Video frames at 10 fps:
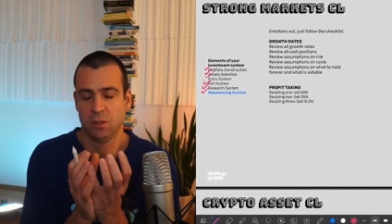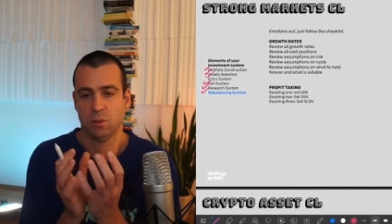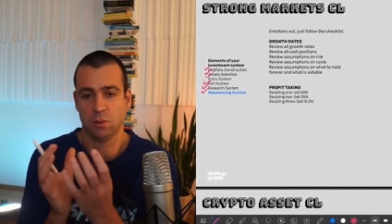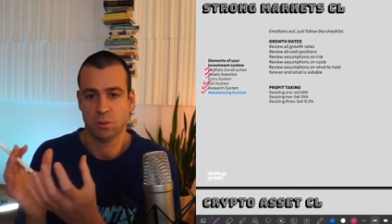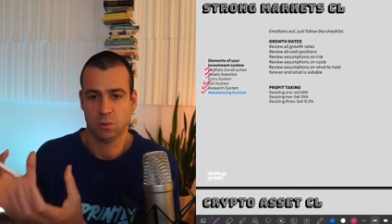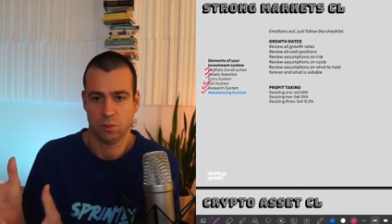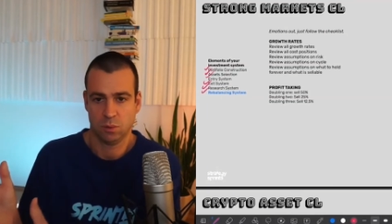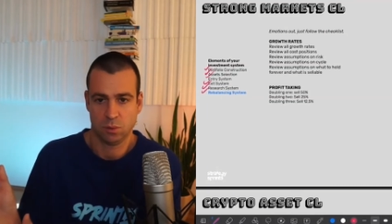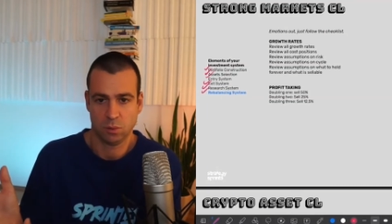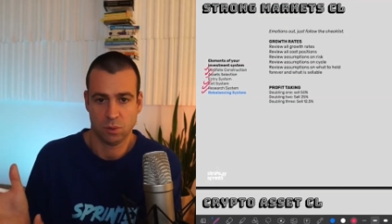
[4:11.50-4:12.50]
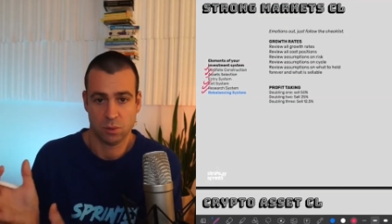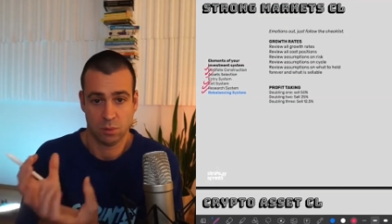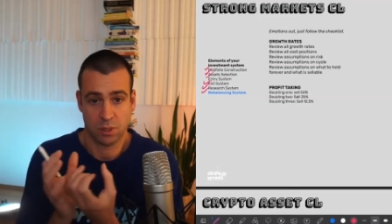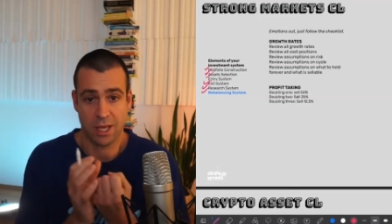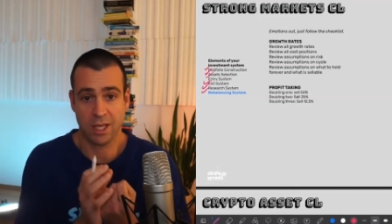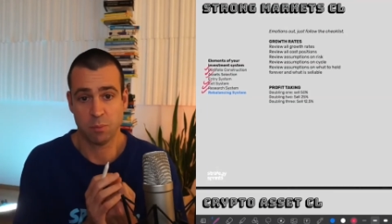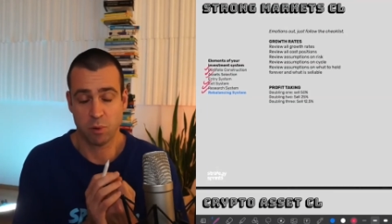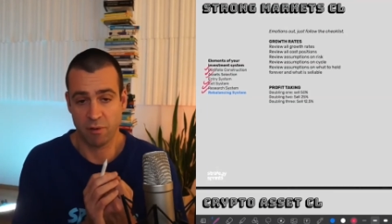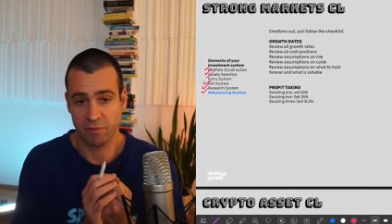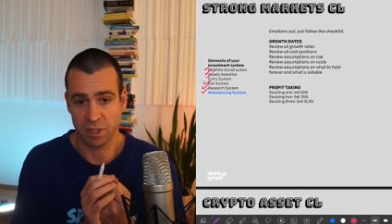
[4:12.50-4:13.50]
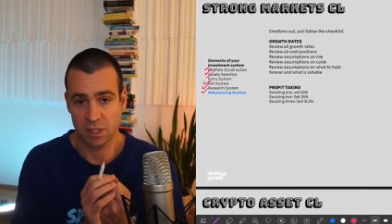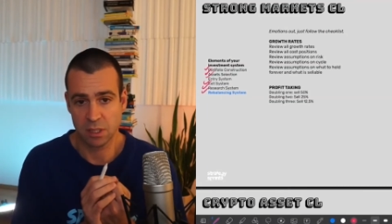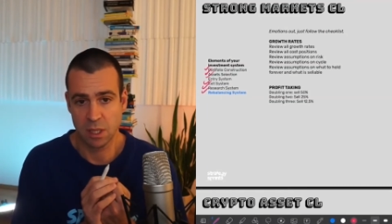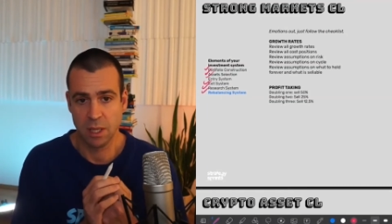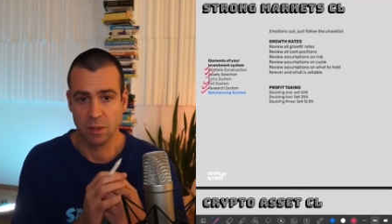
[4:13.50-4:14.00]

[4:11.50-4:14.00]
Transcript: to, to take profits,